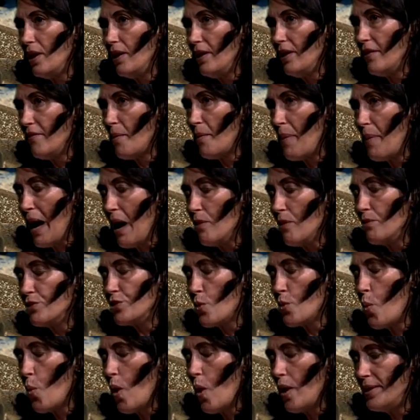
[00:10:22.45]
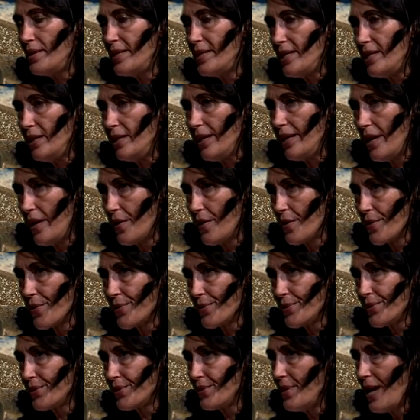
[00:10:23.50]
live about 20
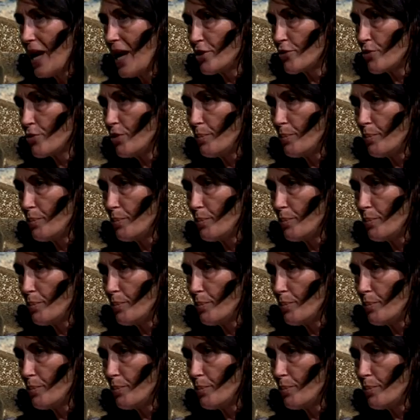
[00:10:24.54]
years. Natural